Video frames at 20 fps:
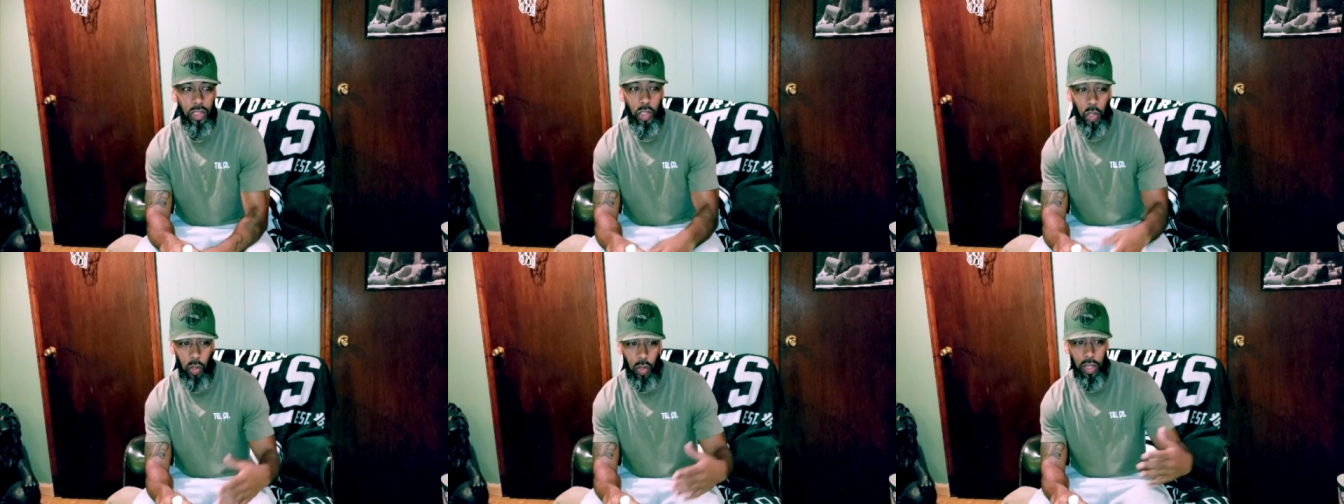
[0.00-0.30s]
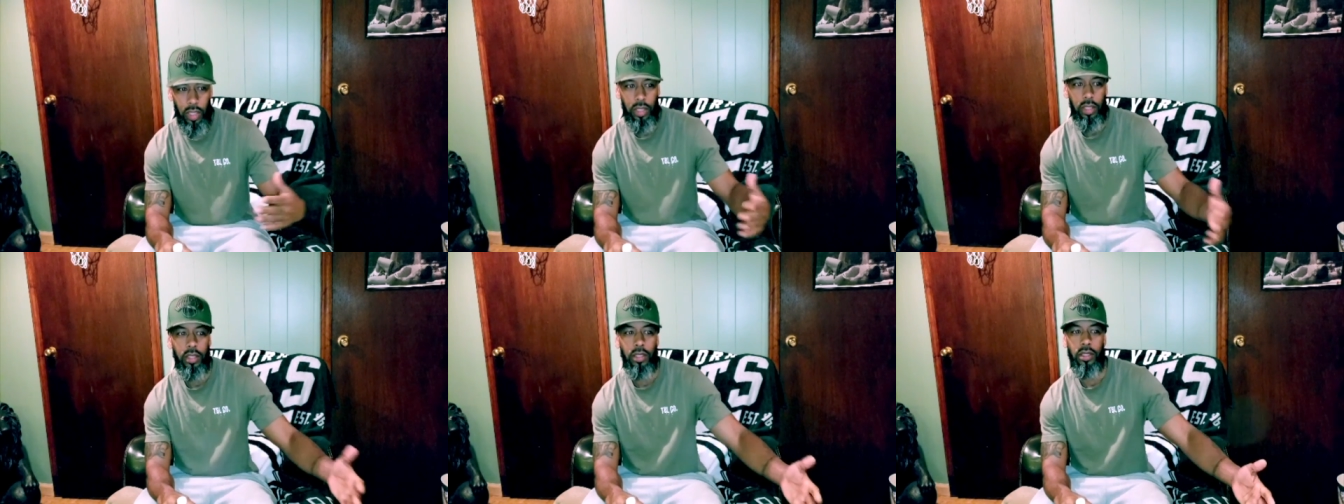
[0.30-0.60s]

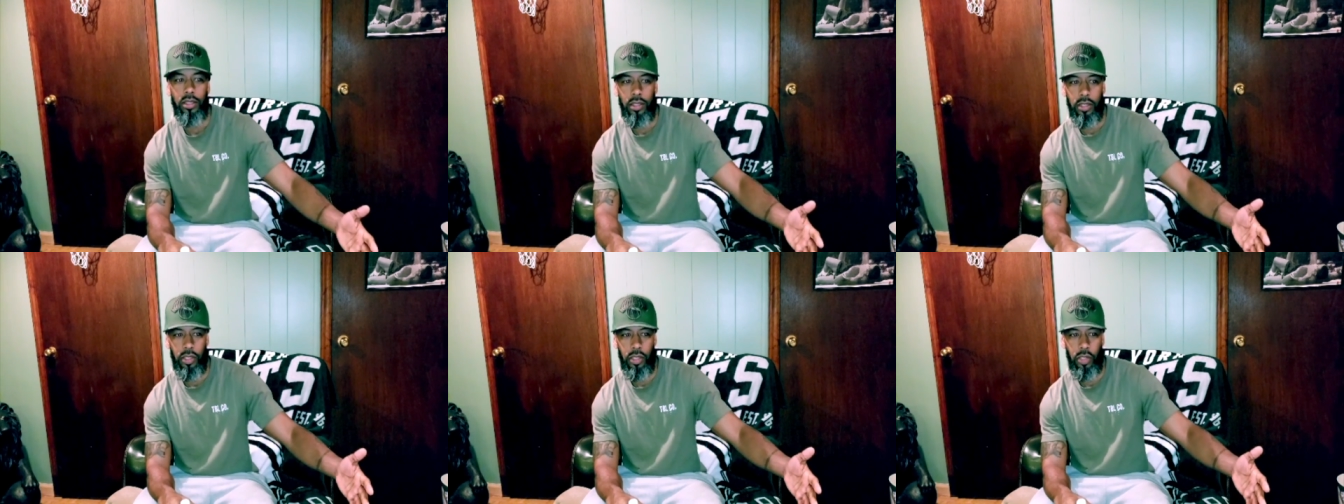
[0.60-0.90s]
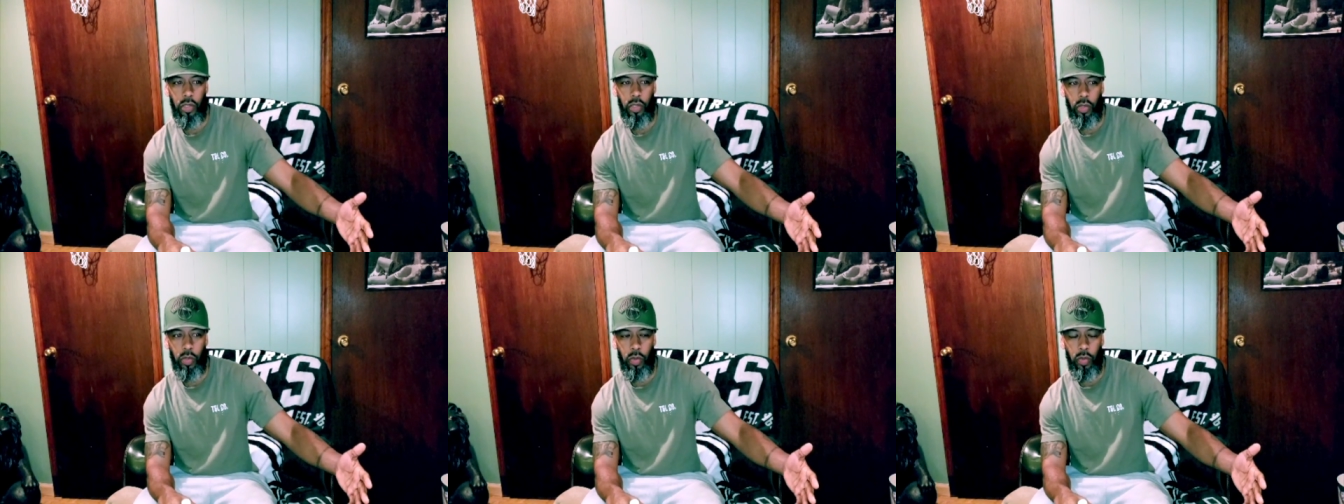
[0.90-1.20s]
talk
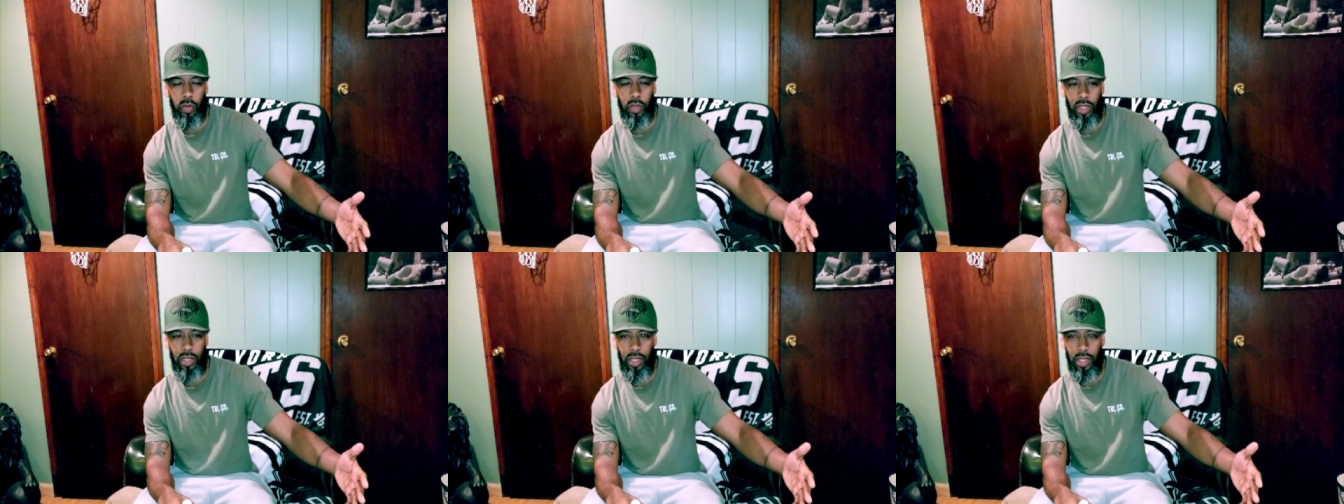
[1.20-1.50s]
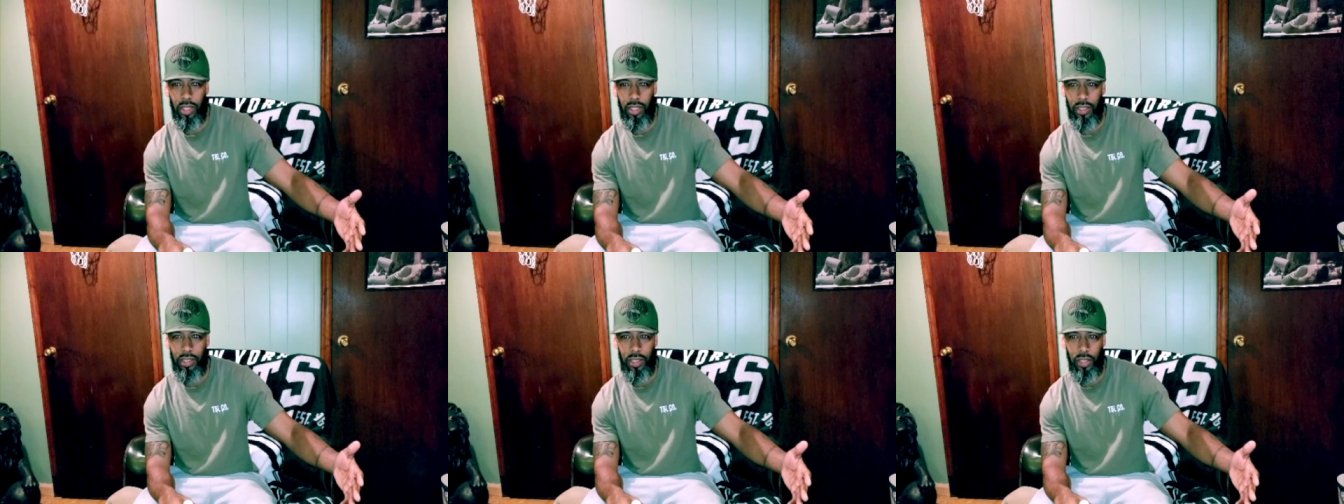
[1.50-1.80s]
to the
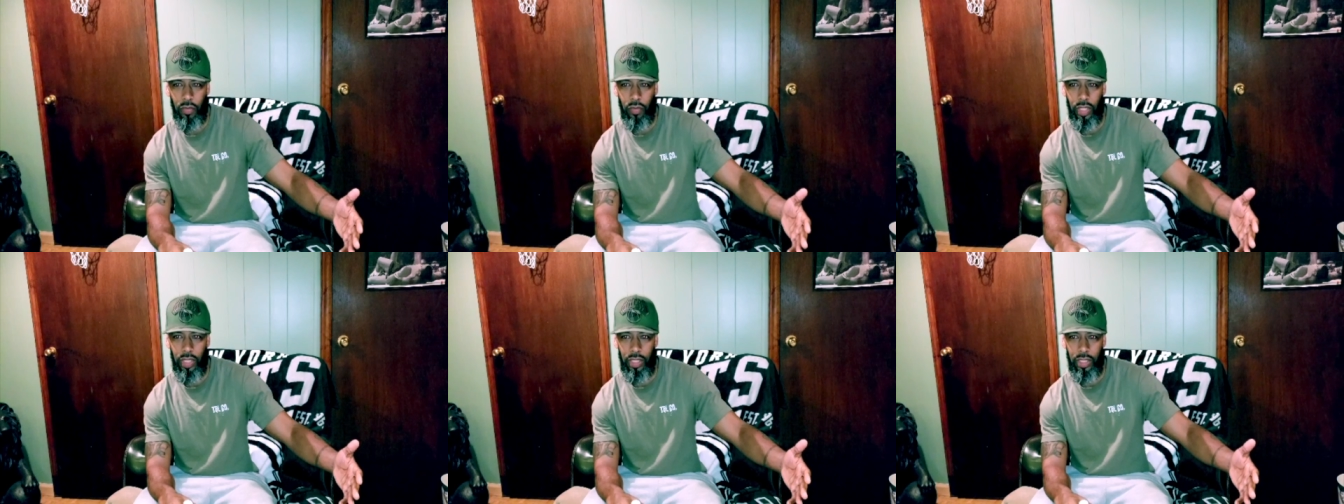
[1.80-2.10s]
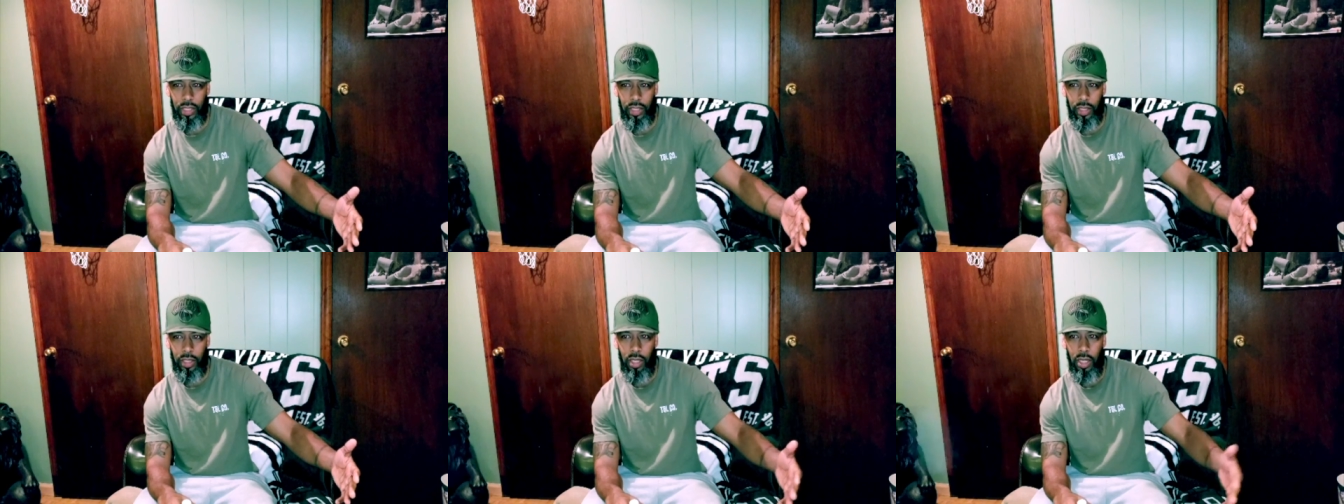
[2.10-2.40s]
younger
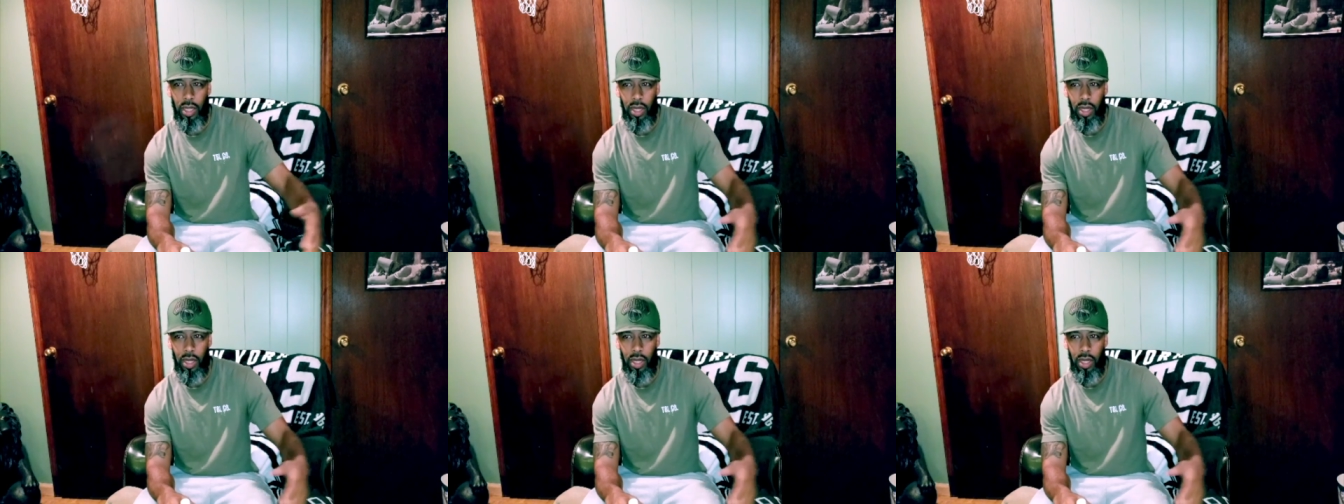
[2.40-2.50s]
generation,